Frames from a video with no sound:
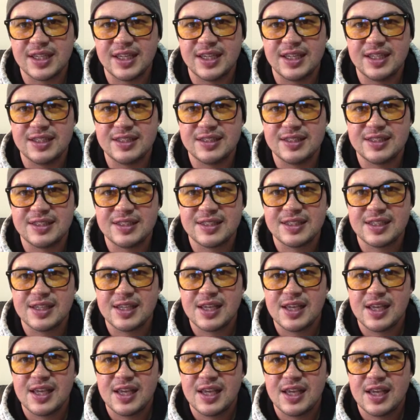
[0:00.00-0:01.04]
is
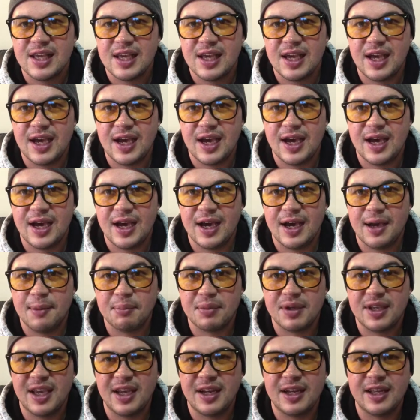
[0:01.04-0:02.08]

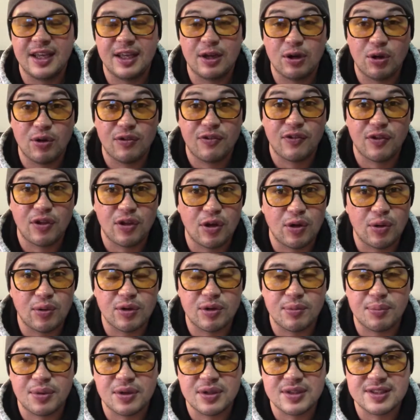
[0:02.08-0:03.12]
getting in off a lower
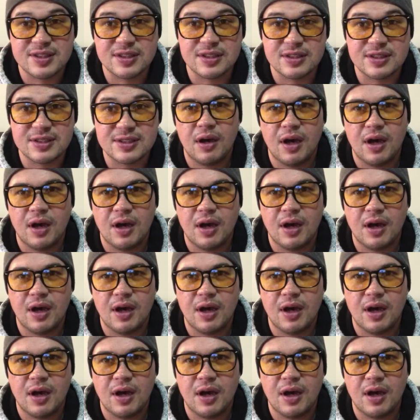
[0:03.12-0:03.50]
deposit.